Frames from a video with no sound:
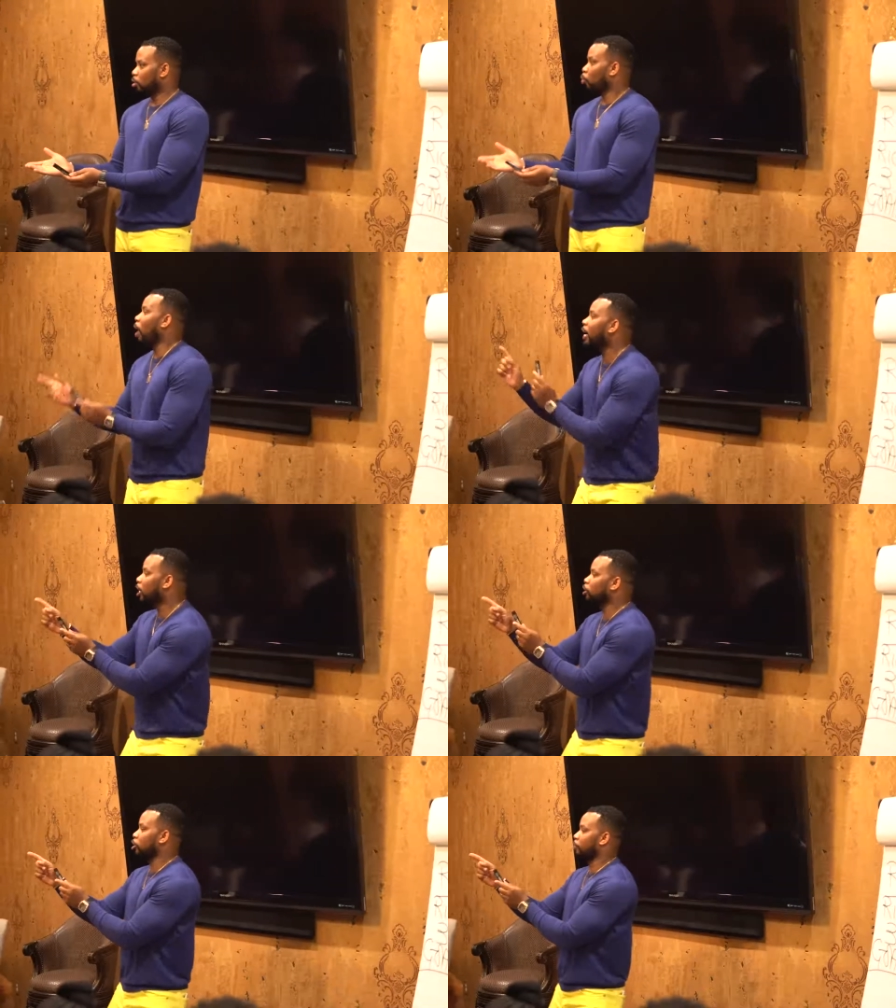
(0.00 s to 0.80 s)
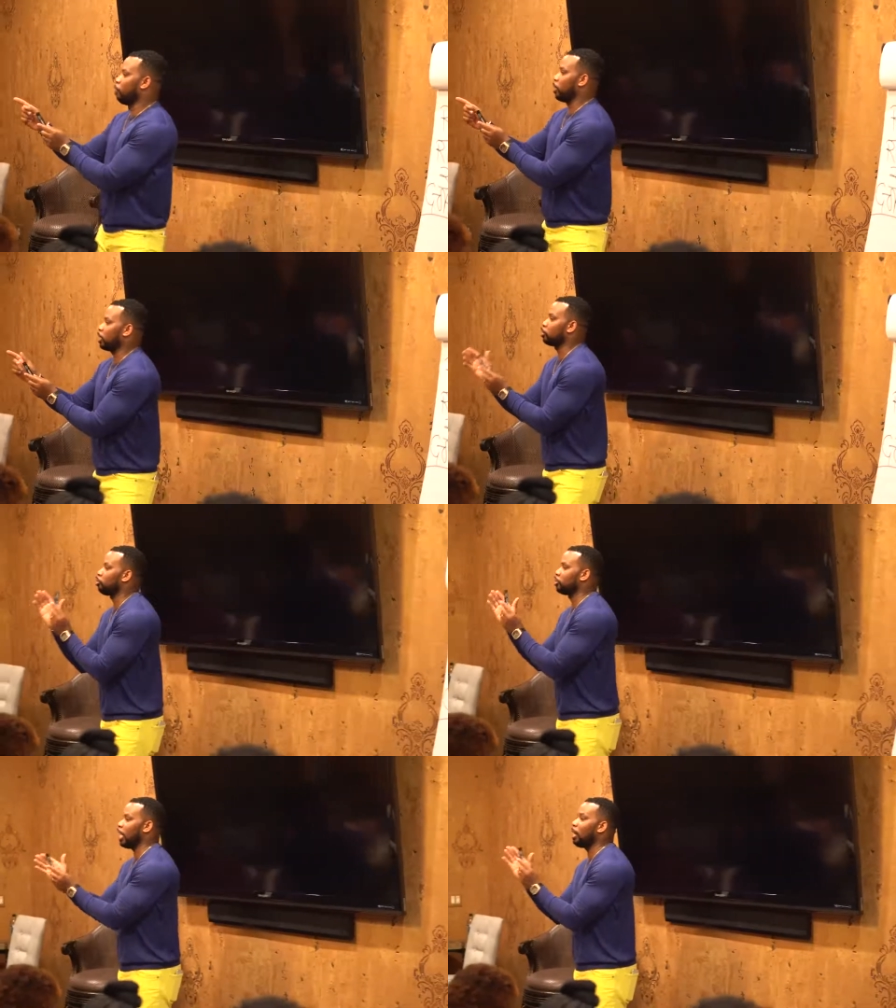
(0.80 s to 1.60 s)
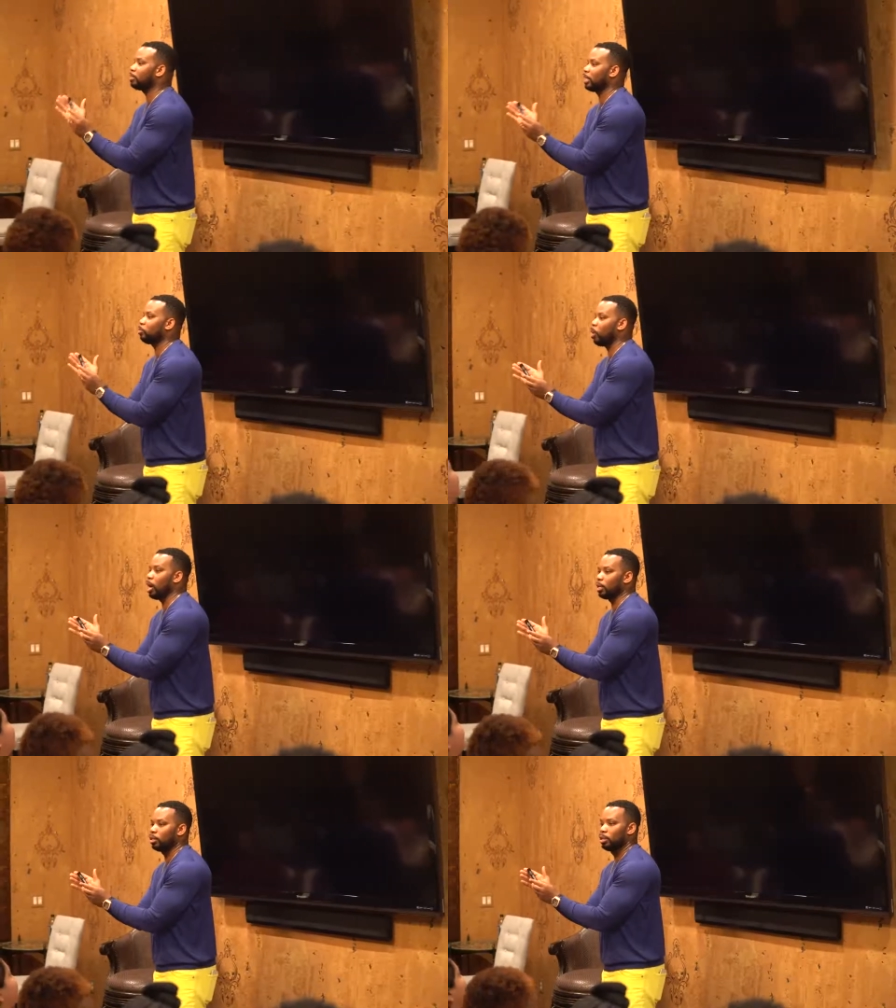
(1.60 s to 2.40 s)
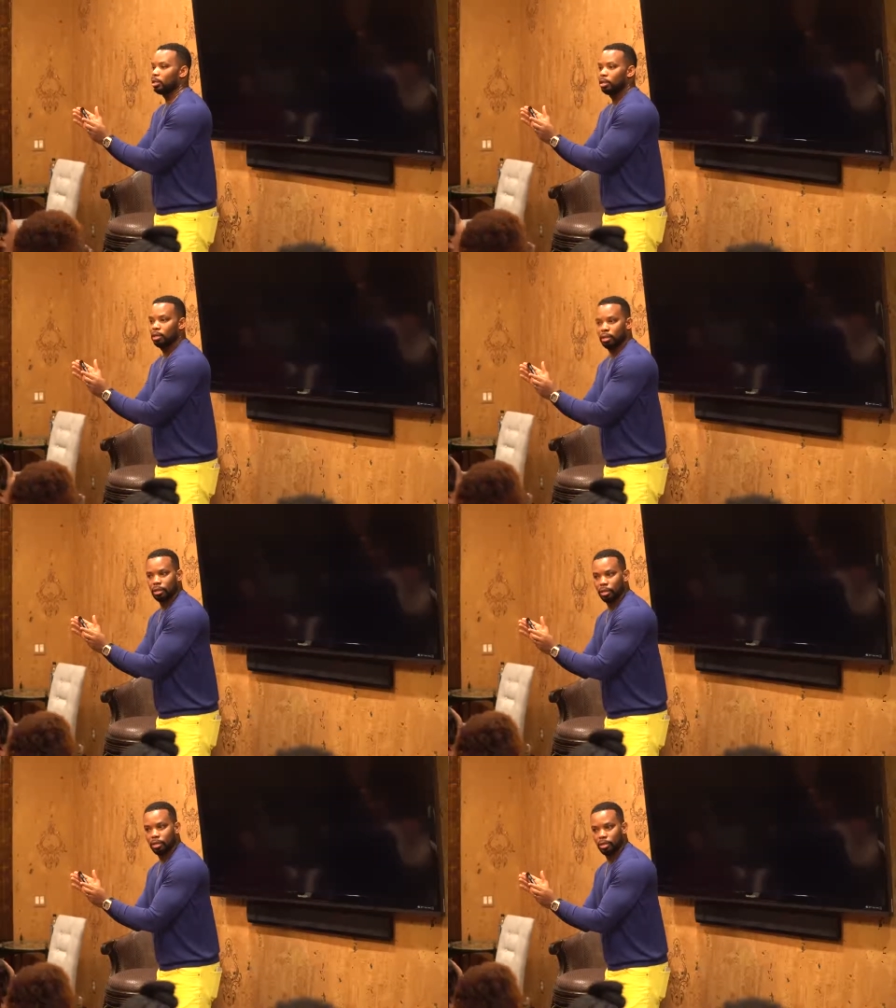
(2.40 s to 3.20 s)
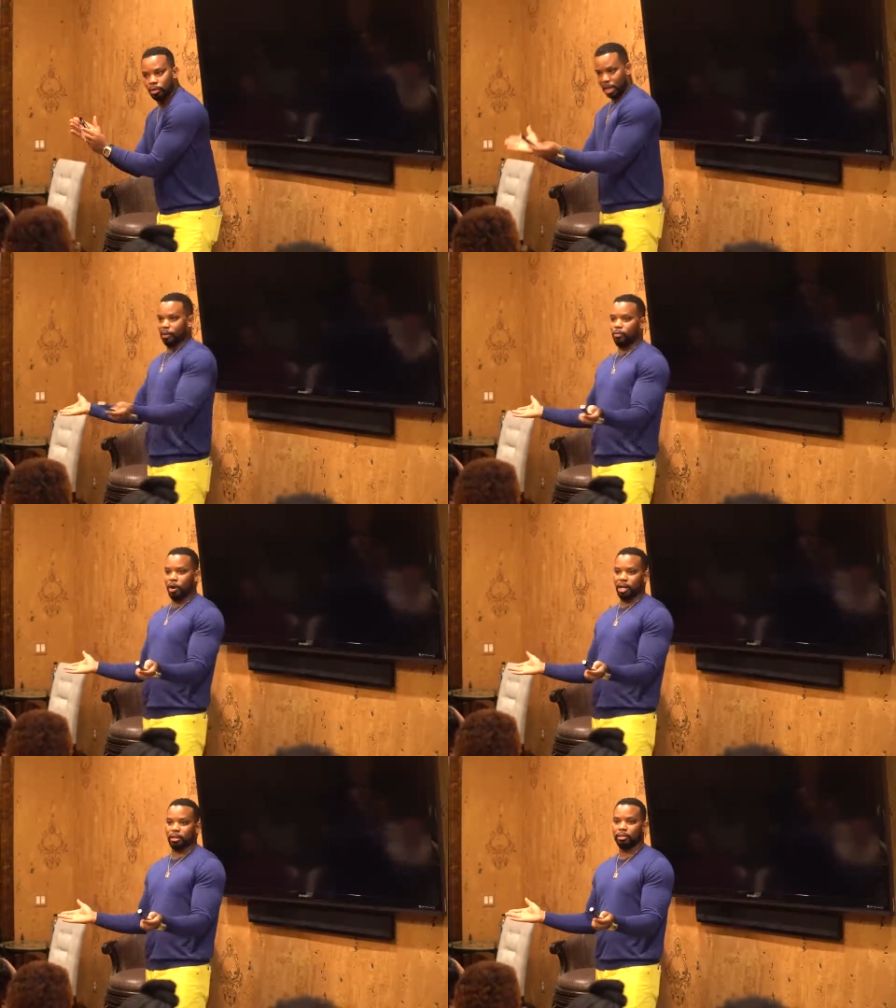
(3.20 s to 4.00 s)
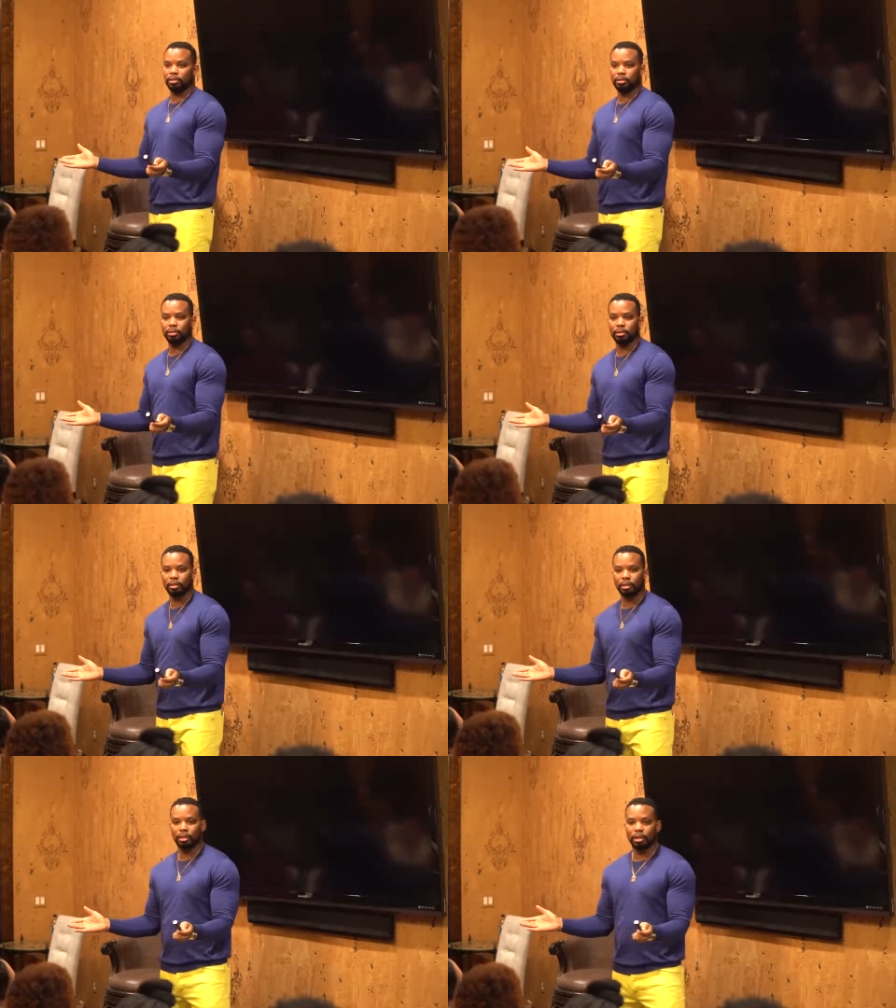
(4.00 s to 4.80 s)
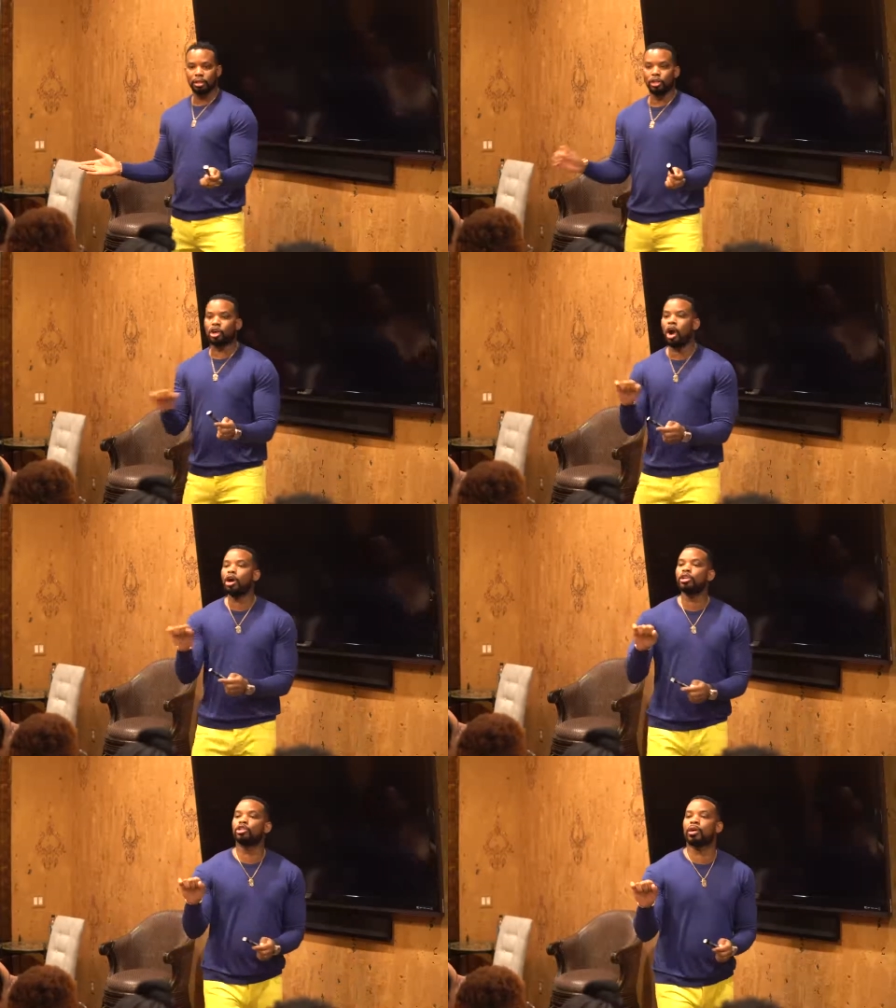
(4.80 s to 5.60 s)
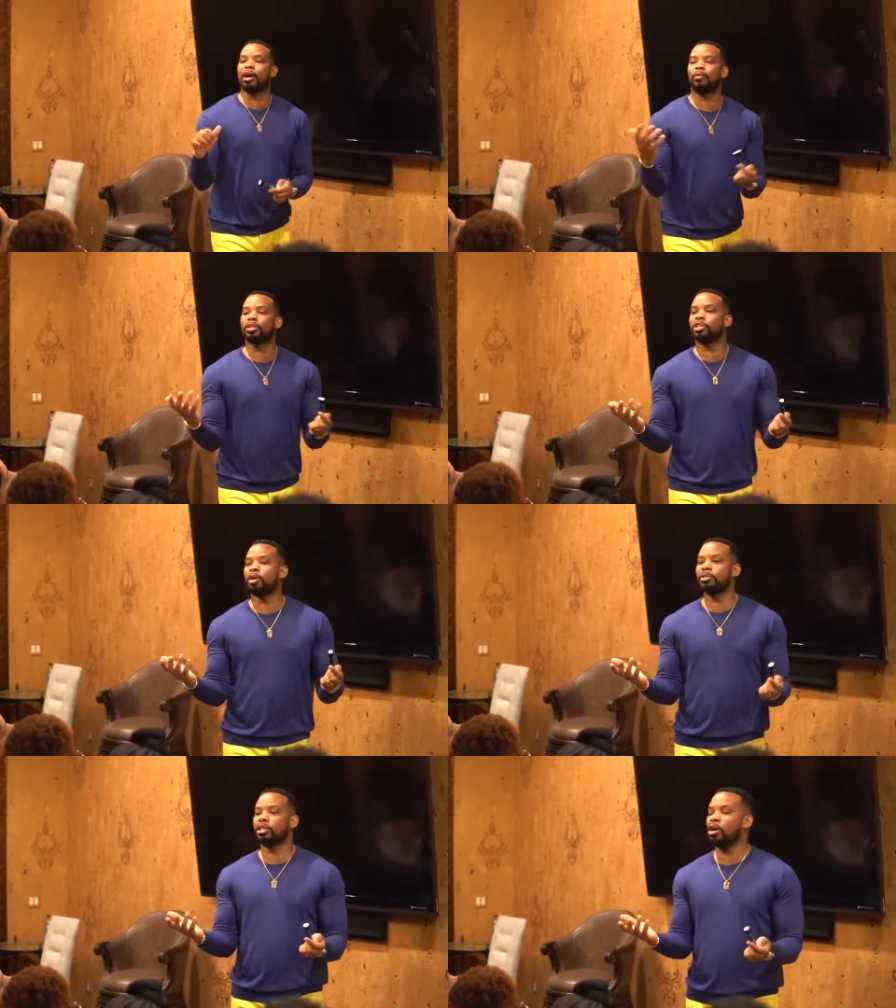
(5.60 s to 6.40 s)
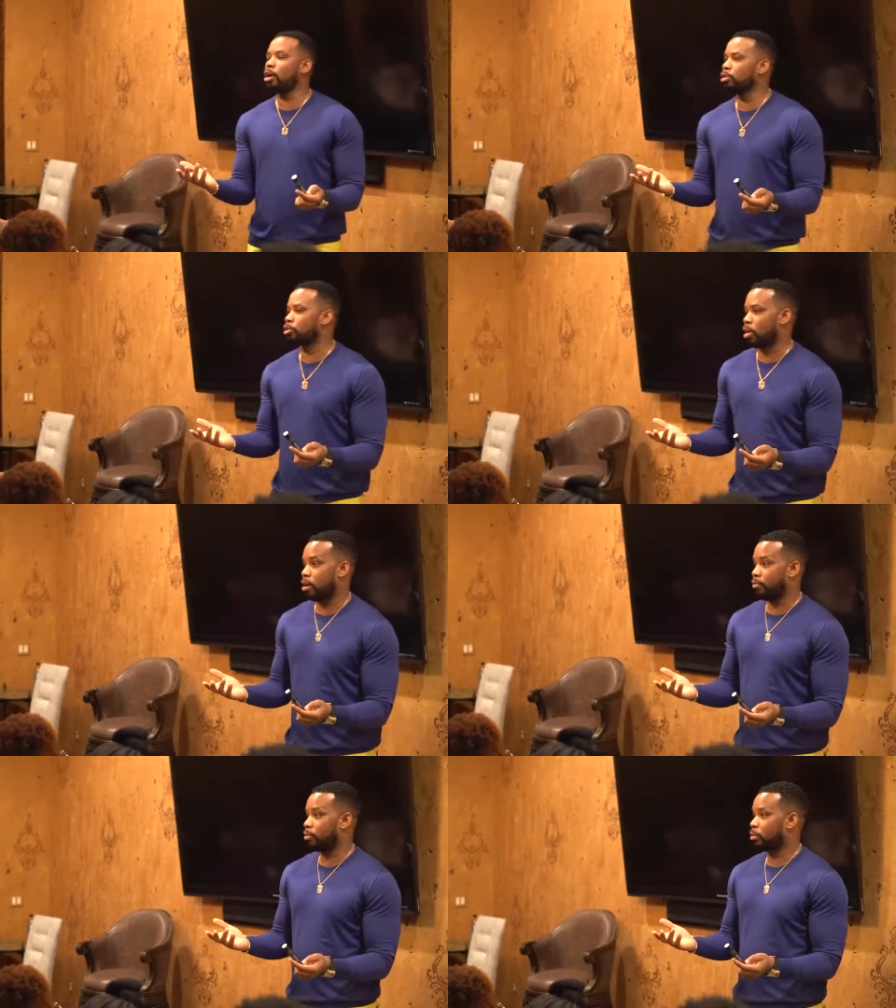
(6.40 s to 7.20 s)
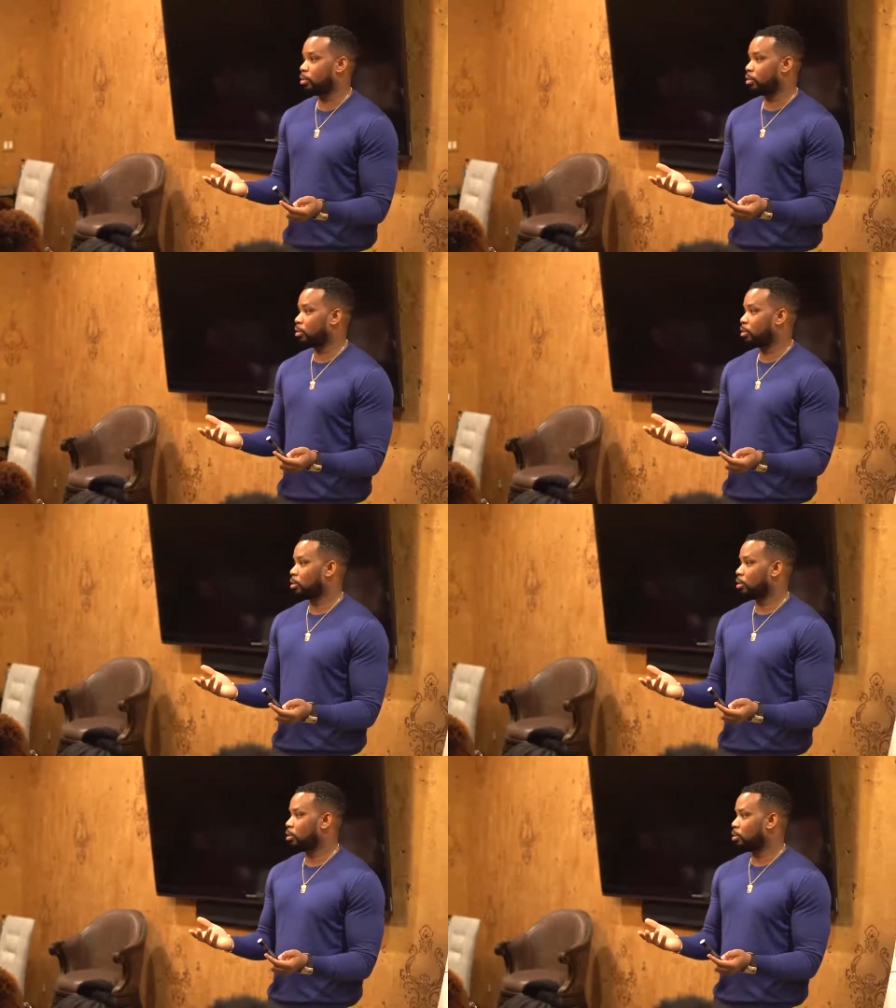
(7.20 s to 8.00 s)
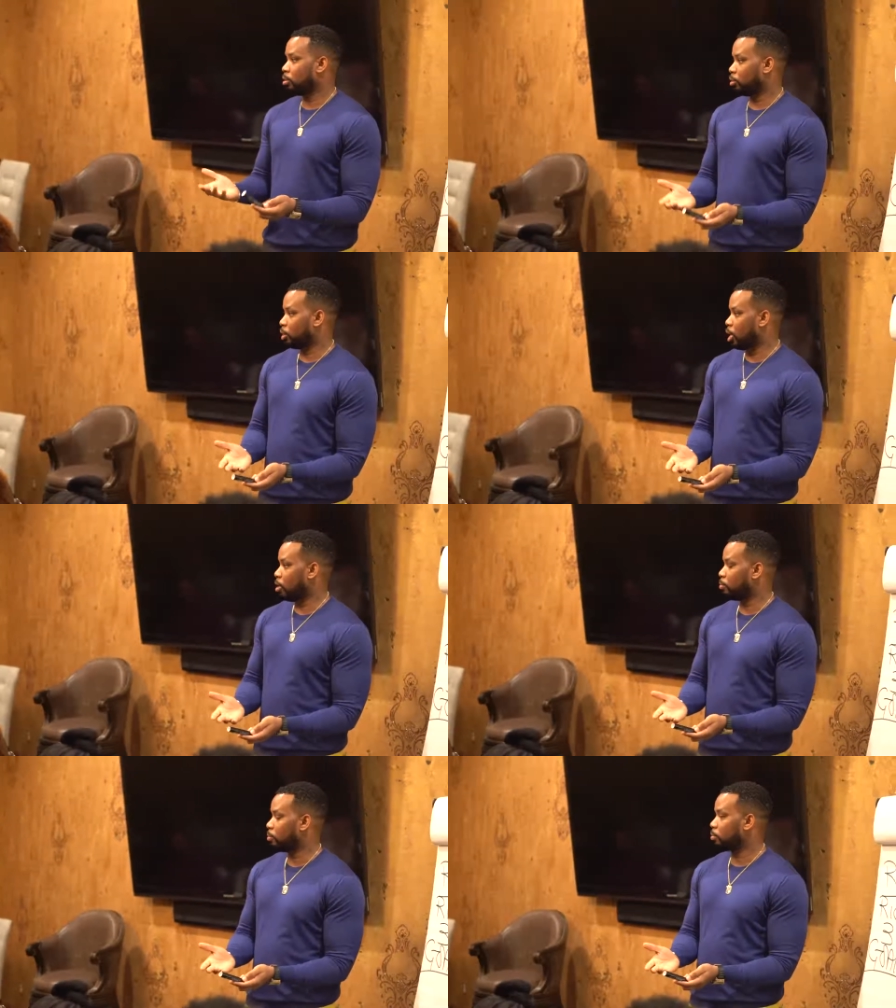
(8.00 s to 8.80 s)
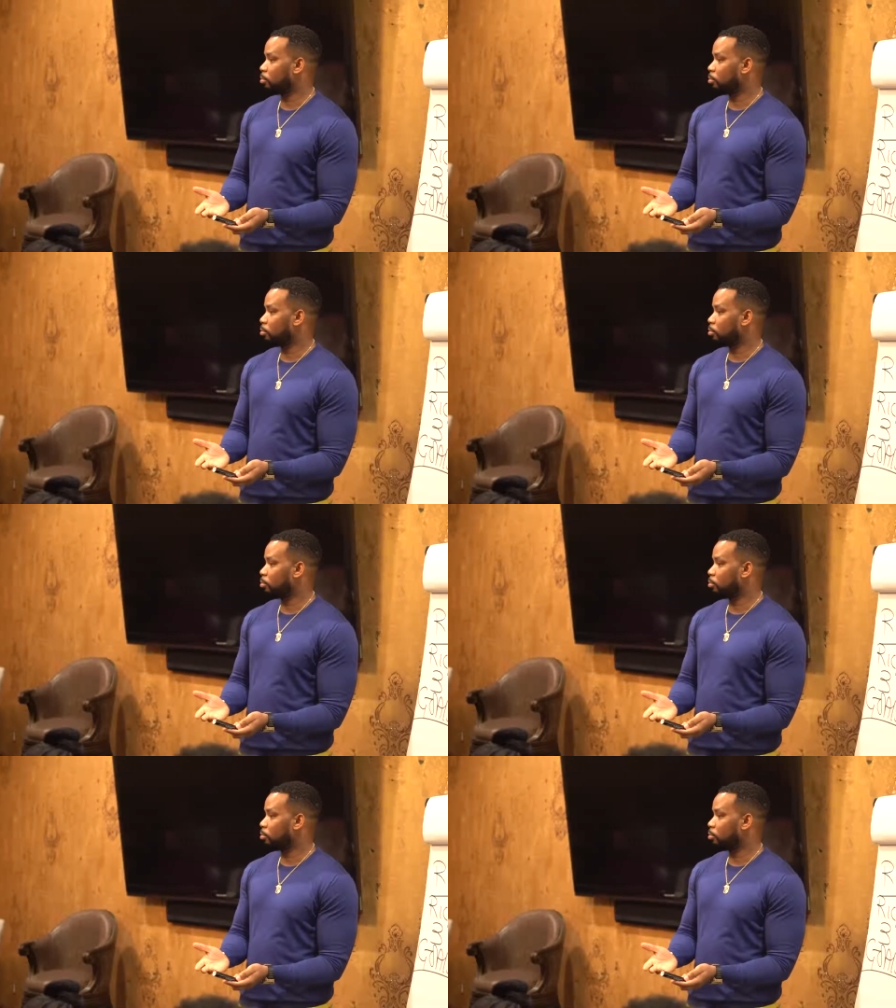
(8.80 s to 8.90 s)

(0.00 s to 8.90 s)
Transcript: Why couldn't you afford it? Because your job said what? You can't afford it. The car you drive, what determines the car you drive? Job.